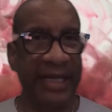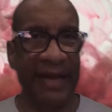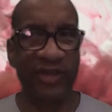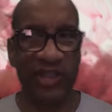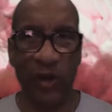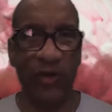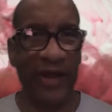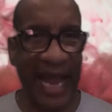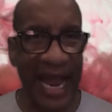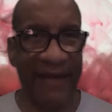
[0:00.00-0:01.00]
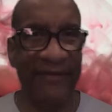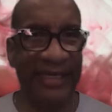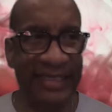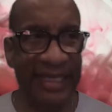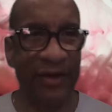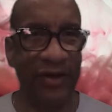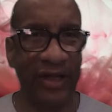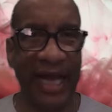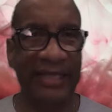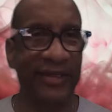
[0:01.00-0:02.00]
That will show you every single
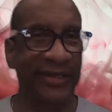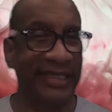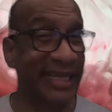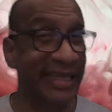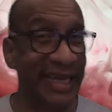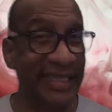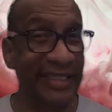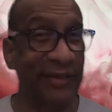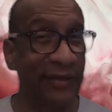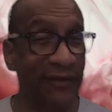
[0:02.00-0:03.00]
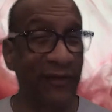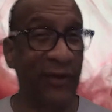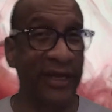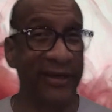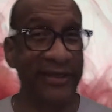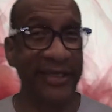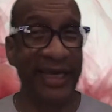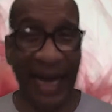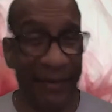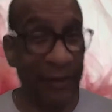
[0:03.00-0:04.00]
class you're going to take the next 2 or 4 years.
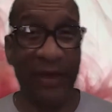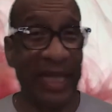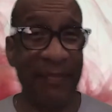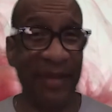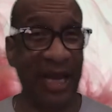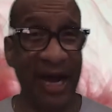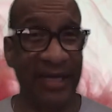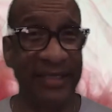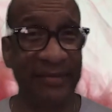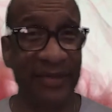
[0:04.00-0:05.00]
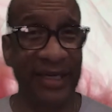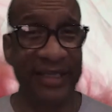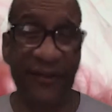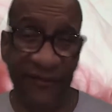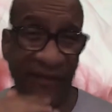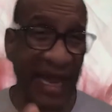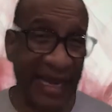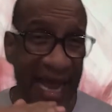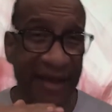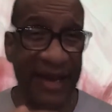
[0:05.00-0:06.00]
I mean, wouldn't that be awesome to
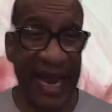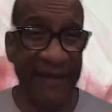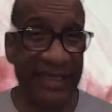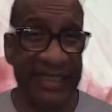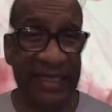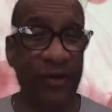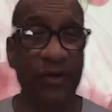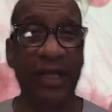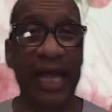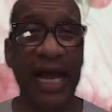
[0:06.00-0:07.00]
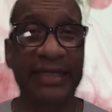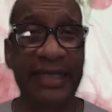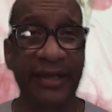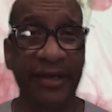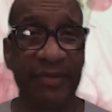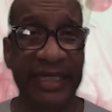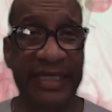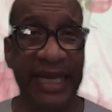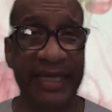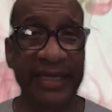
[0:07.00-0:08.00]
find out every single class that you're going to be
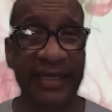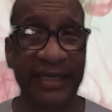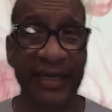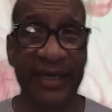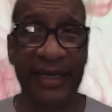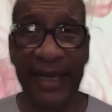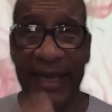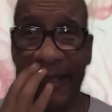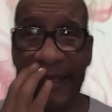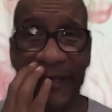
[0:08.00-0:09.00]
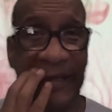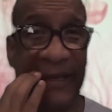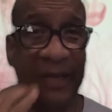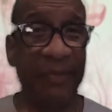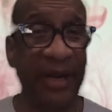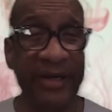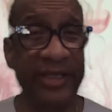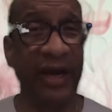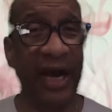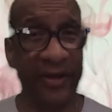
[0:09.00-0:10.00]
taking? And then you could compare it
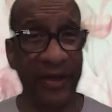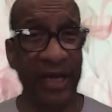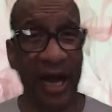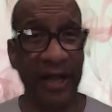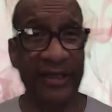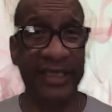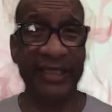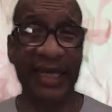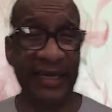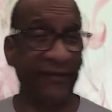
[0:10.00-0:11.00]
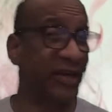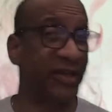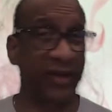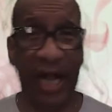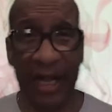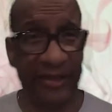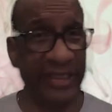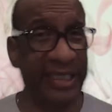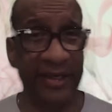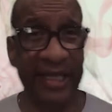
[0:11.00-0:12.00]
to other colleges. And if other colleges
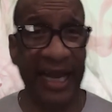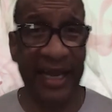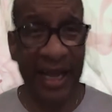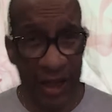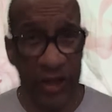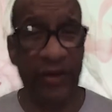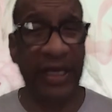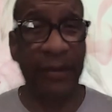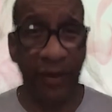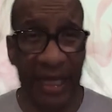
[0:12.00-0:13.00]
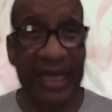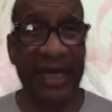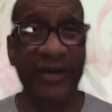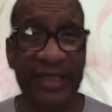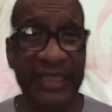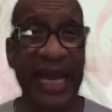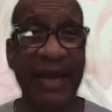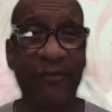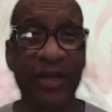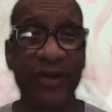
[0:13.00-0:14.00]
send you that, you can really
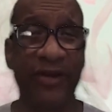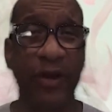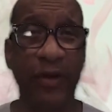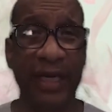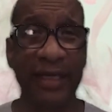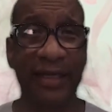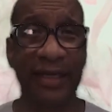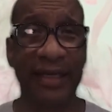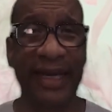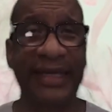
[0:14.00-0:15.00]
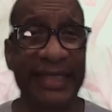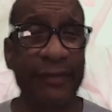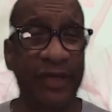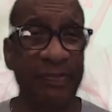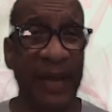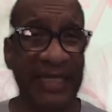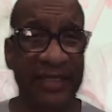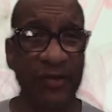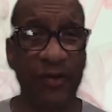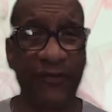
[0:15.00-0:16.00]
understand what you're learning and see what's best
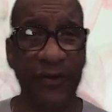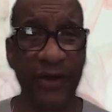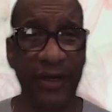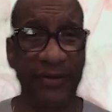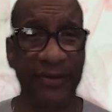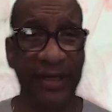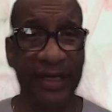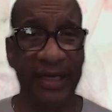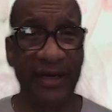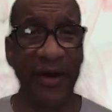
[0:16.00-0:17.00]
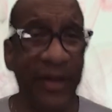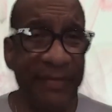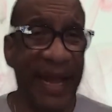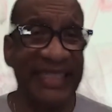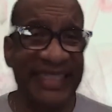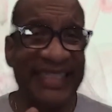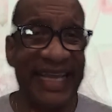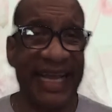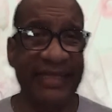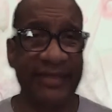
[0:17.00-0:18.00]
school for you. Only makes
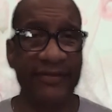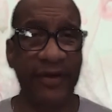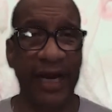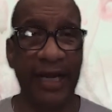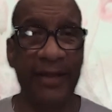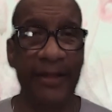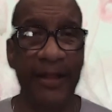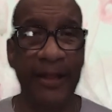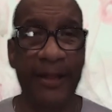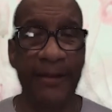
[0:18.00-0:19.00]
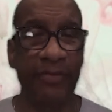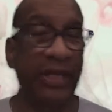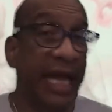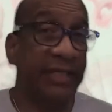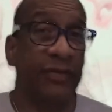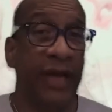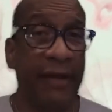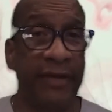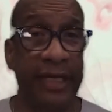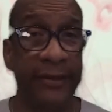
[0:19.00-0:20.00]
sense, right? But that's what I
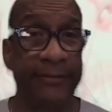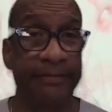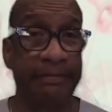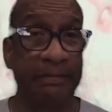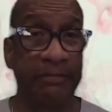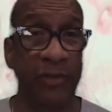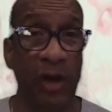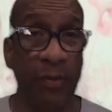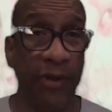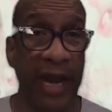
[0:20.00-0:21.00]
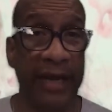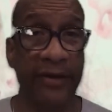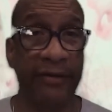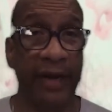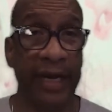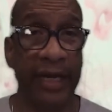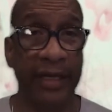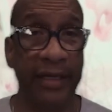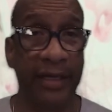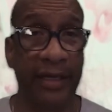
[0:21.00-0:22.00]
would do. No brainer, right?
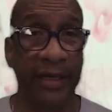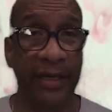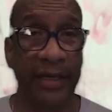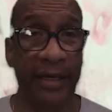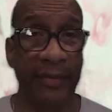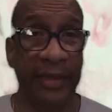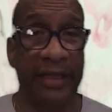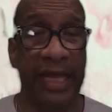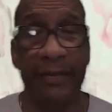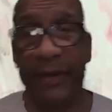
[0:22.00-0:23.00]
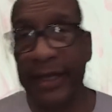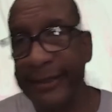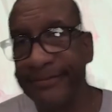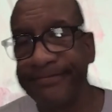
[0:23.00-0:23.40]
I mean, think about it.